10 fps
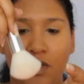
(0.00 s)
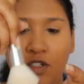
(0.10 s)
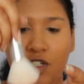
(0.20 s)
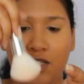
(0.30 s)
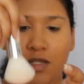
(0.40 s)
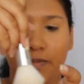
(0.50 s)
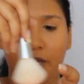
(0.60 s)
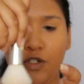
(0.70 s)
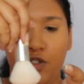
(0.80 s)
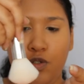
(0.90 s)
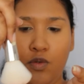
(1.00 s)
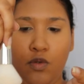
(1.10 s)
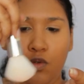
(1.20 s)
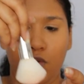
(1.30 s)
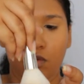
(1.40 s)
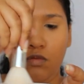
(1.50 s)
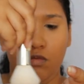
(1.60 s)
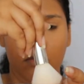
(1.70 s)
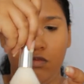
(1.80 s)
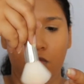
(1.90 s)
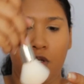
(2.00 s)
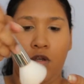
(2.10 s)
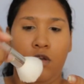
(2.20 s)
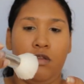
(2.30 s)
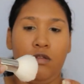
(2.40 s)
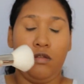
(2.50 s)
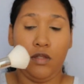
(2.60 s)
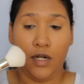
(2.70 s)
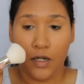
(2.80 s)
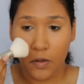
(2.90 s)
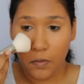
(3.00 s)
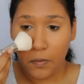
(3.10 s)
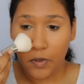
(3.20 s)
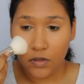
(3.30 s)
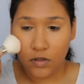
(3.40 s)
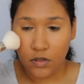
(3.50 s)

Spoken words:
just to make sure that I don't put